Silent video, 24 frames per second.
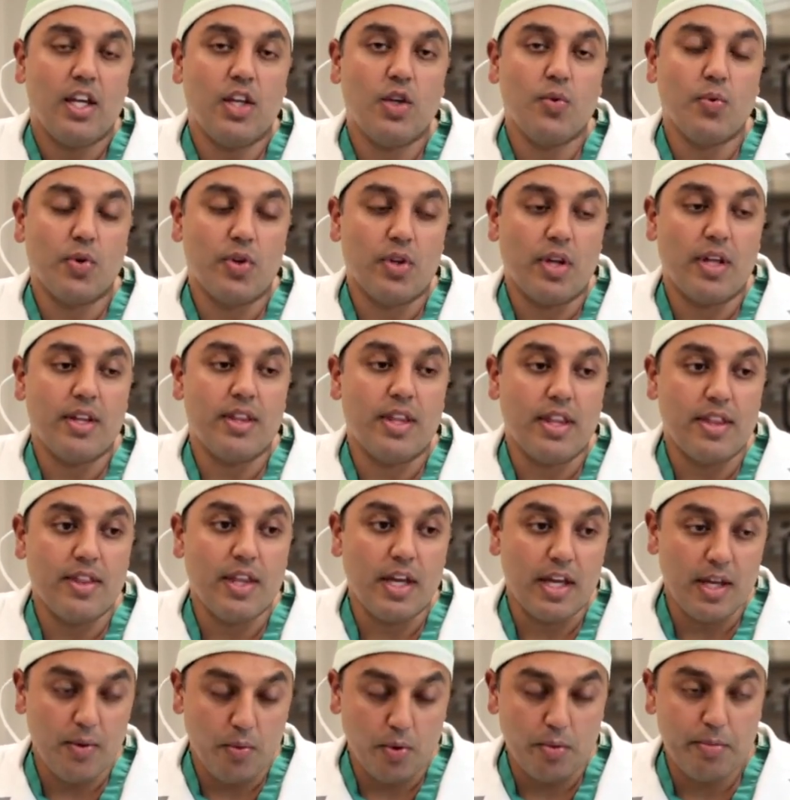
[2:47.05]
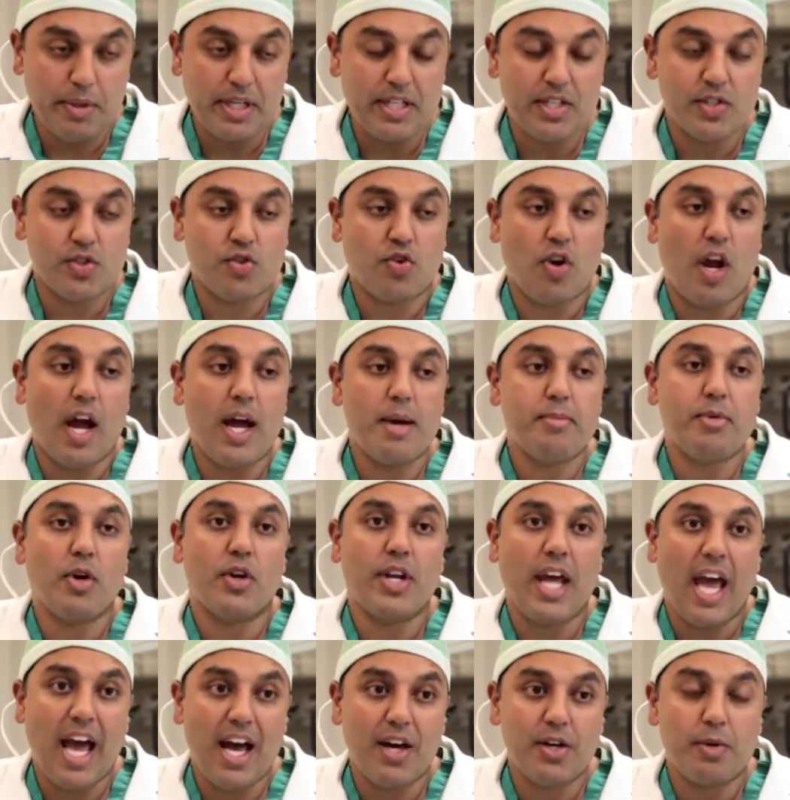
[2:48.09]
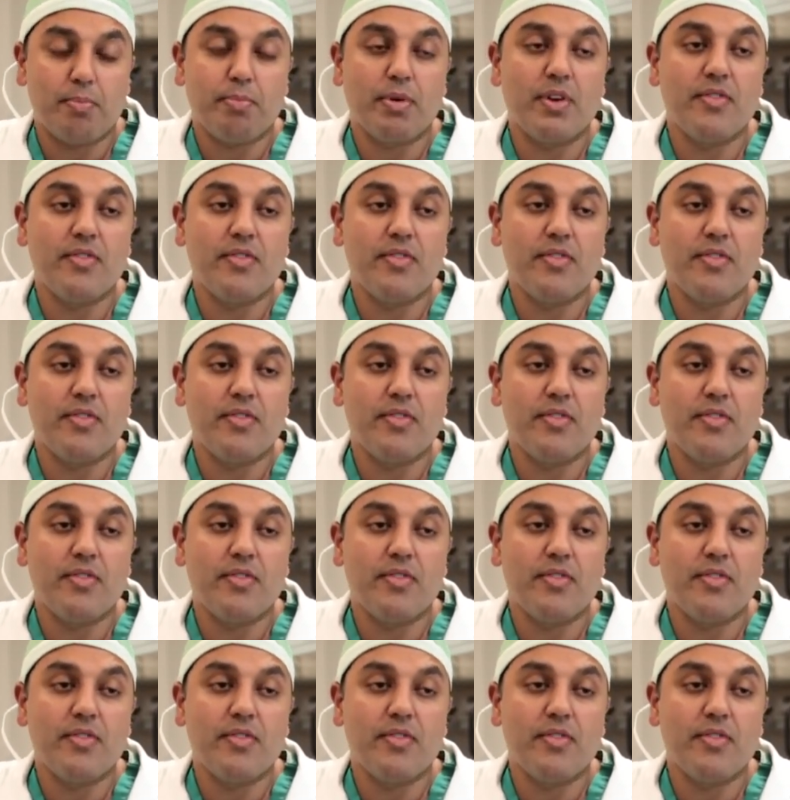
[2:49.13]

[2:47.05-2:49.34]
it will be described on how to